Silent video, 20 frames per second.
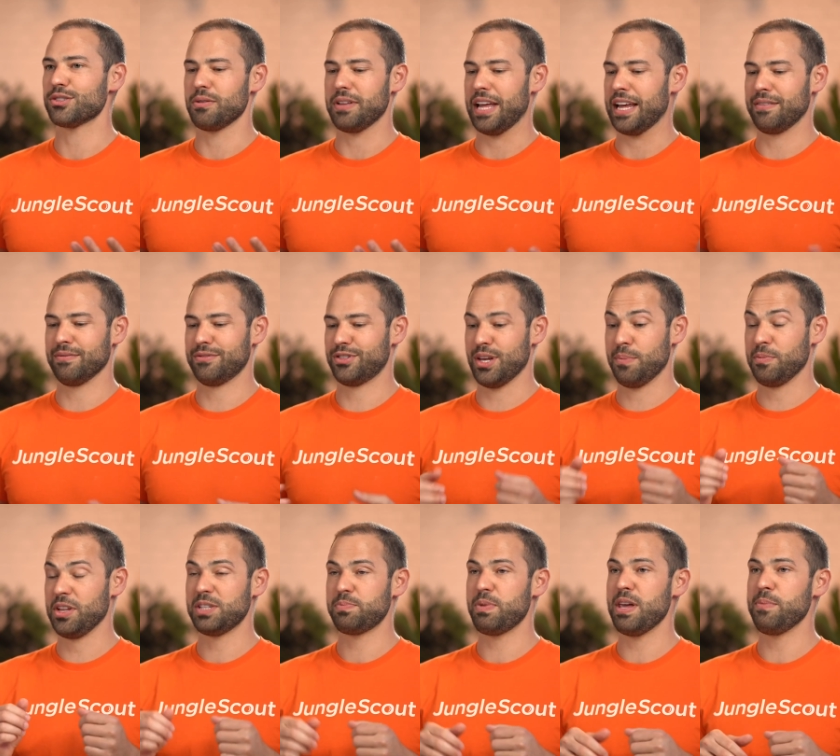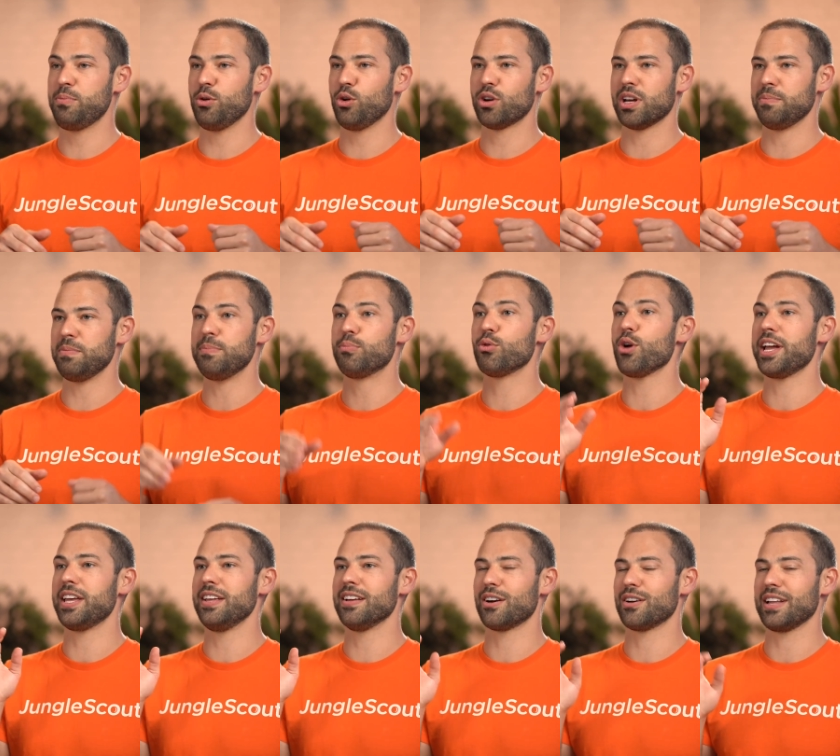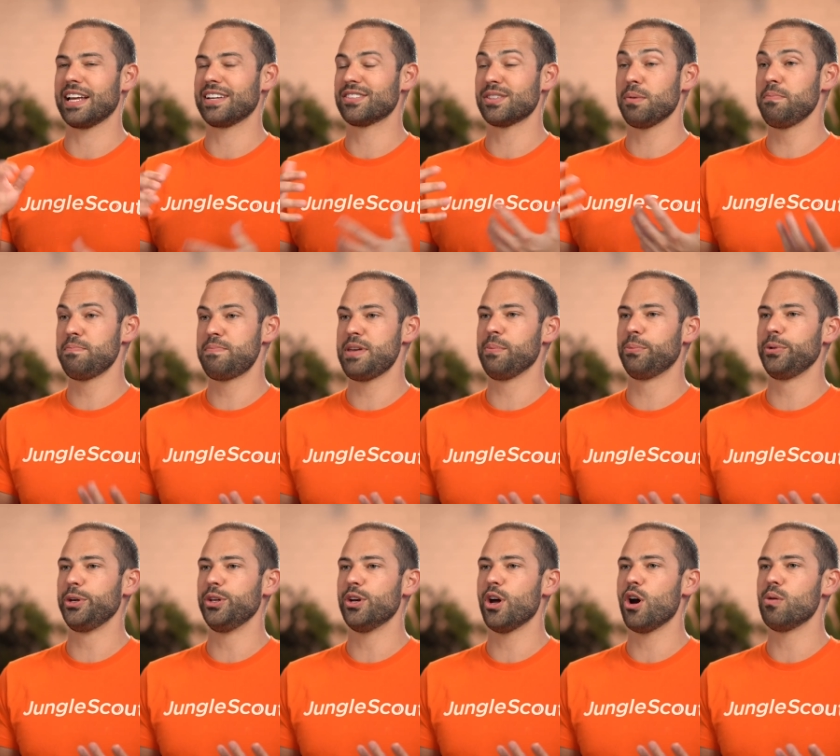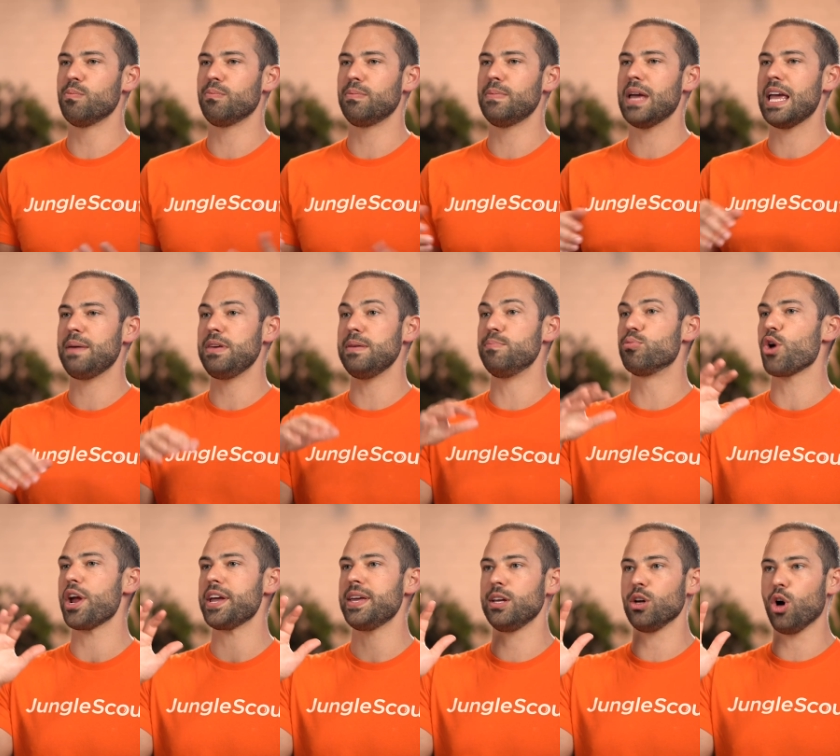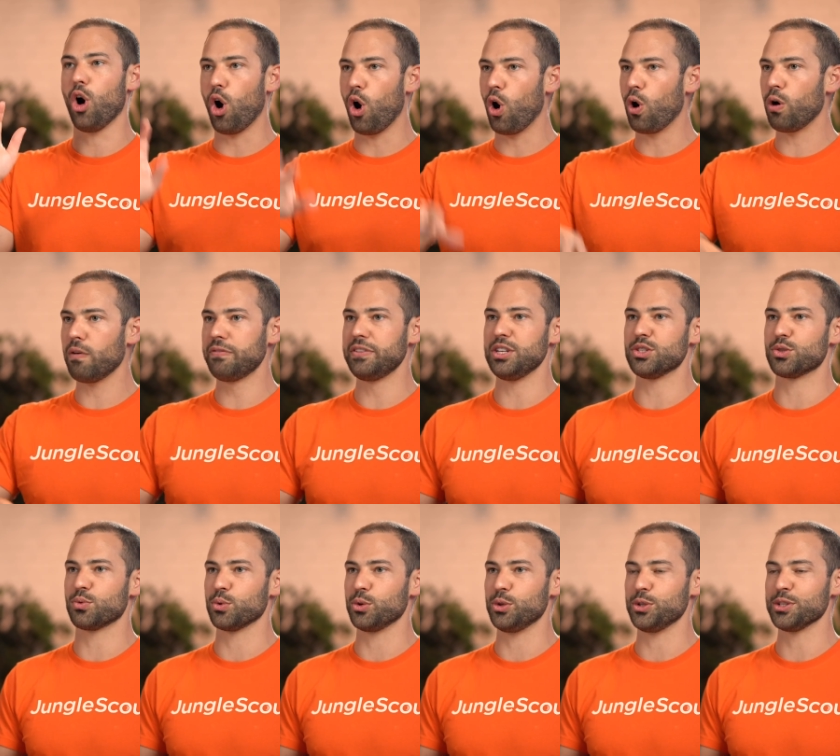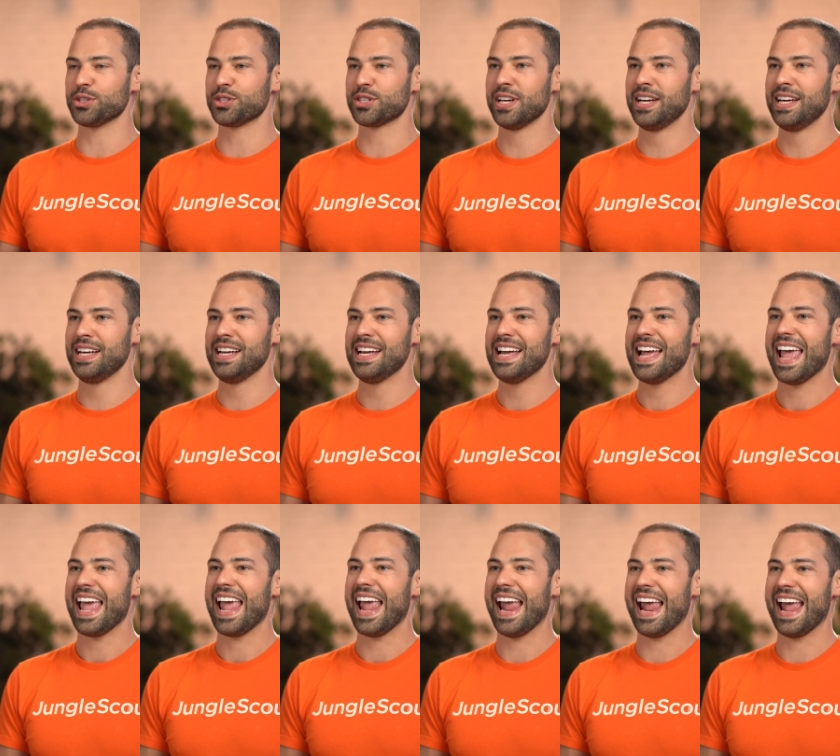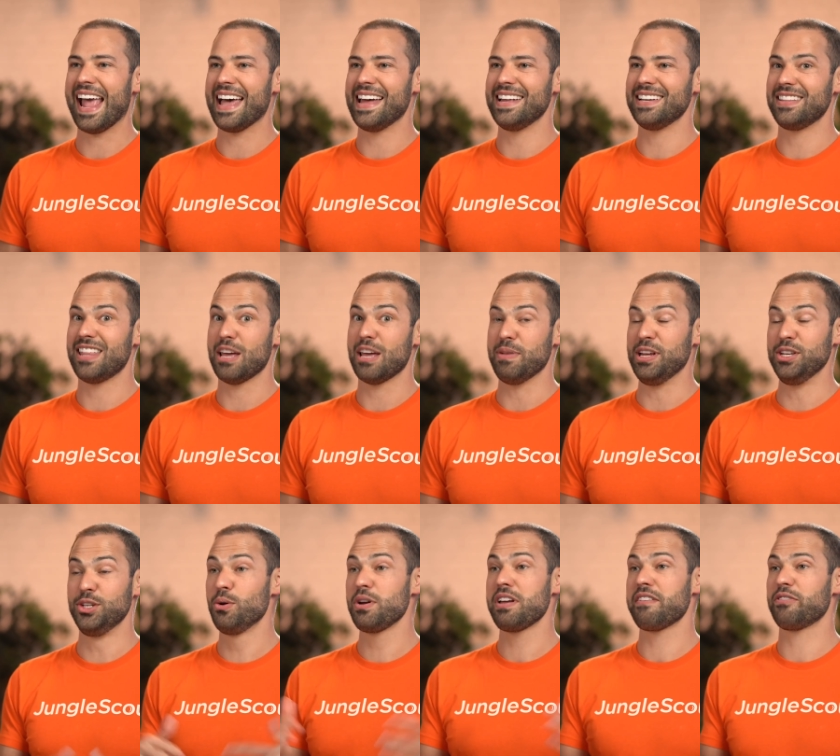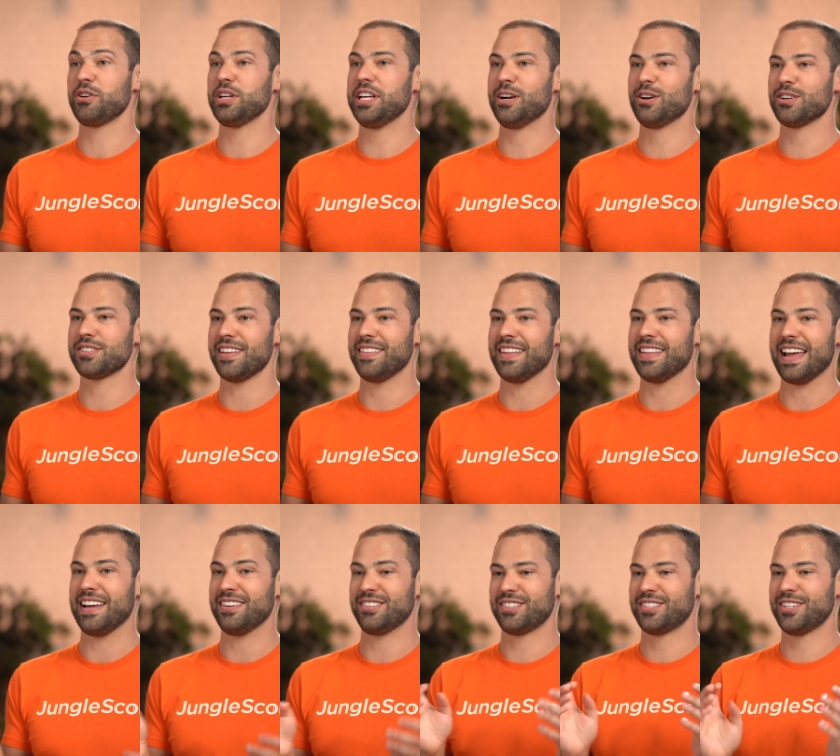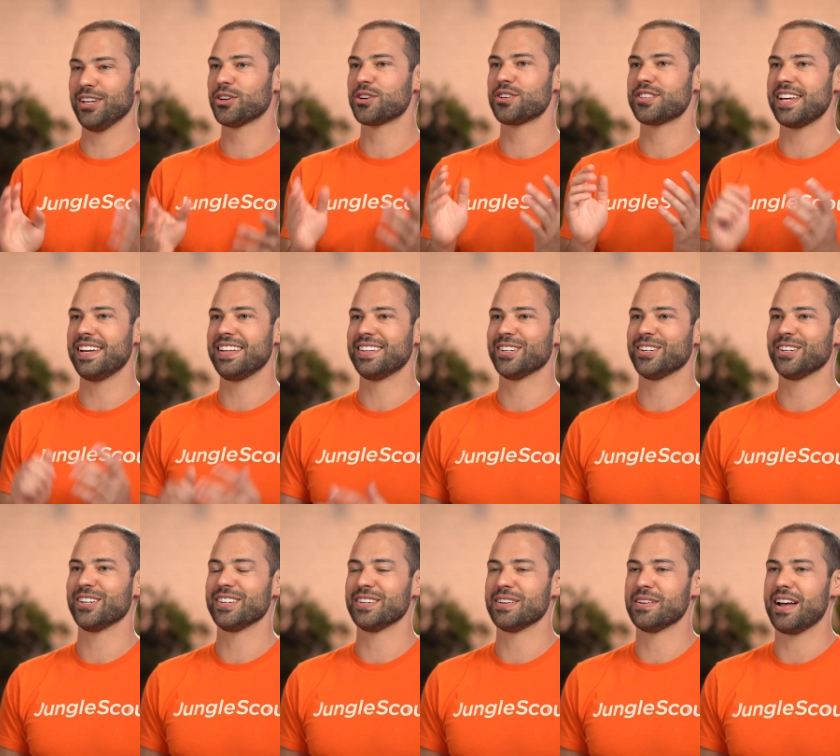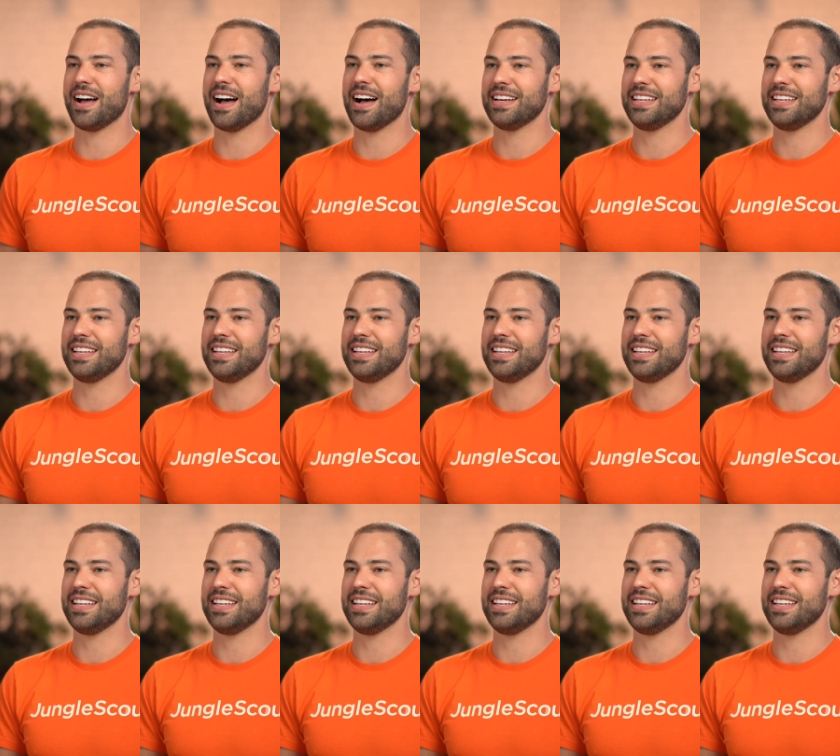So like some of these people could be some people, you know, may be breaking all of these rules and they've been doing it for years and they still are sending their